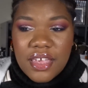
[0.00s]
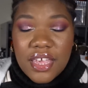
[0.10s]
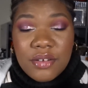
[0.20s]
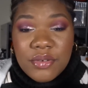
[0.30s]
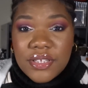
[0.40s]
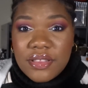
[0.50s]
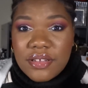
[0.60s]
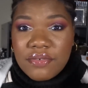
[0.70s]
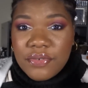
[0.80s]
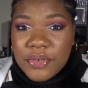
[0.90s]
And with
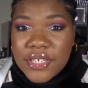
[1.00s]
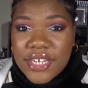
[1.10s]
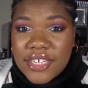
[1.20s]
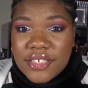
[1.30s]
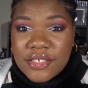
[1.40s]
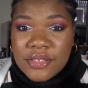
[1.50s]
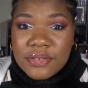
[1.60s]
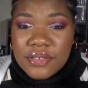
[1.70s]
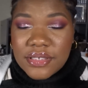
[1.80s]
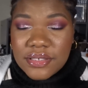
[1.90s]
48
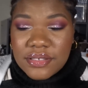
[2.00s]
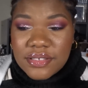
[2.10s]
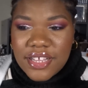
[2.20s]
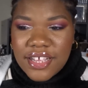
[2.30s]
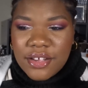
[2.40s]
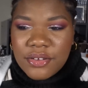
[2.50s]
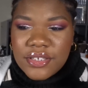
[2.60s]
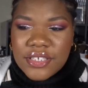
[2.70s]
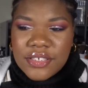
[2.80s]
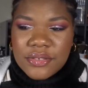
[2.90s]
uses, I
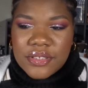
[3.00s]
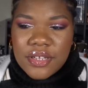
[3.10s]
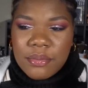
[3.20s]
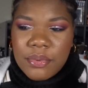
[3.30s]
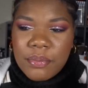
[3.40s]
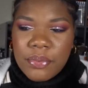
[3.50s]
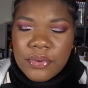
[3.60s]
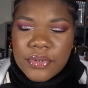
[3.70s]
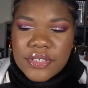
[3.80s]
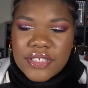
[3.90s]
only used up
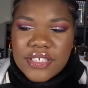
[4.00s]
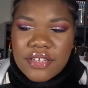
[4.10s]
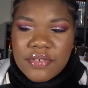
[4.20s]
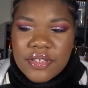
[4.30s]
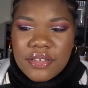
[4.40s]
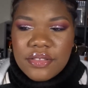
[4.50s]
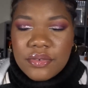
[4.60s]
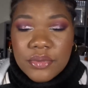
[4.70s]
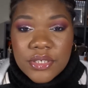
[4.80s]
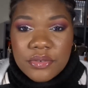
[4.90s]

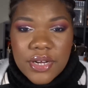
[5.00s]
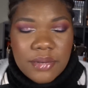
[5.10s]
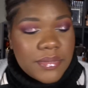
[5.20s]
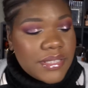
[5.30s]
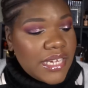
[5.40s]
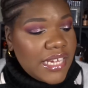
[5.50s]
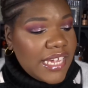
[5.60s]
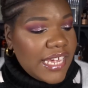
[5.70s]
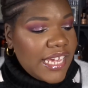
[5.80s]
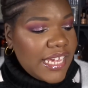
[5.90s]
0.73 grams.
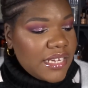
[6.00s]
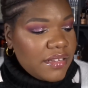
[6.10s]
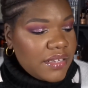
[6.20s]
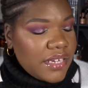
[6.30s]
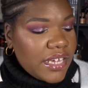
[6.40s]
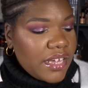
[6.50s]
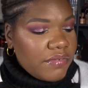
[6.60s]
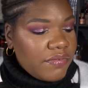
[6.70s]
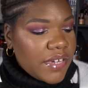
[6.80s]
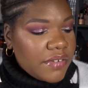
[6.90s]
And I think I have
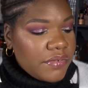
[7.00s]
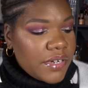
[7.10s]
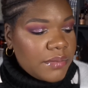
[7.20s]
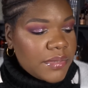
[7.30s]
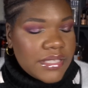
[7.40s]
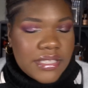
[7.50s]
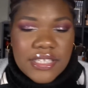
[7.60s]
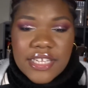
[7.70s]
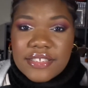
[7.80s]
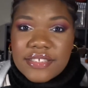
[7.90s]
5 grams.
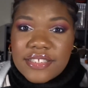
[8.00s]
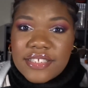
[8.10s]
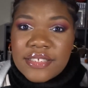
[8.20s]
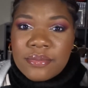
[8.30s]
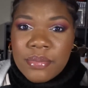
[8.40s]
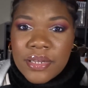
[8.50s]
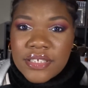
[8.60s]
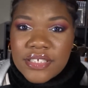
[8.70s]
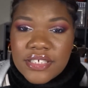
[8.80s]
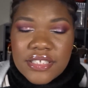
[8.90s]
Yes, this
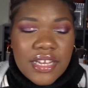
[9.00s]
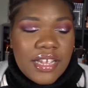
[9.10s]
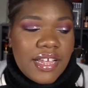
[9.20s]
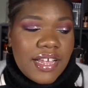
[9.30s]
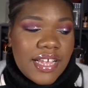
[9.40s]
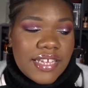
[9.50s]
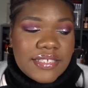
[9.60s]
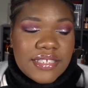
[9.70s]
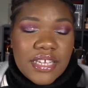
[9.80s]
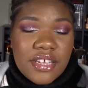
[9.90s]
blush
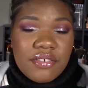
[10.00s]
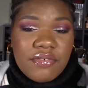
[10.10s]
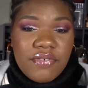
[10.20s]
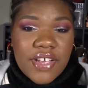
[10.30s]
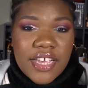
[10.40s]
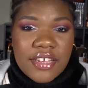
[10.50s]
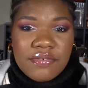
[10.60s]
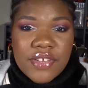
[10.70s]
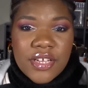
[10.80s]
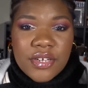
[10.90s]
has
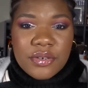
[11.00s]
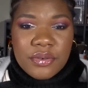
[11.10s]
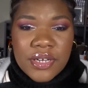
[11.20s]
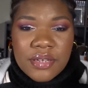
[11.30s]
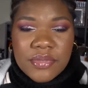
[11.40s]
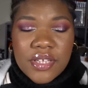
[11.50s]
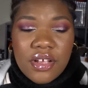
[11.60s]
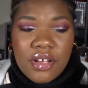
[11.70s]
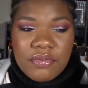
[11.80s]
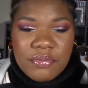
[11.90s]
5 grams
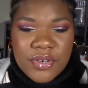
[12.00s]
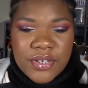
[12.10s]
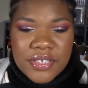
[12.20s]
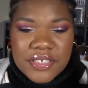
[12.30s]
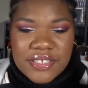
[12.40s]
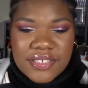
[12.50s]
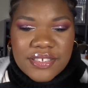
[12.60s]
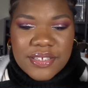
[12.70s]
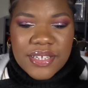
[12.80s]
of product.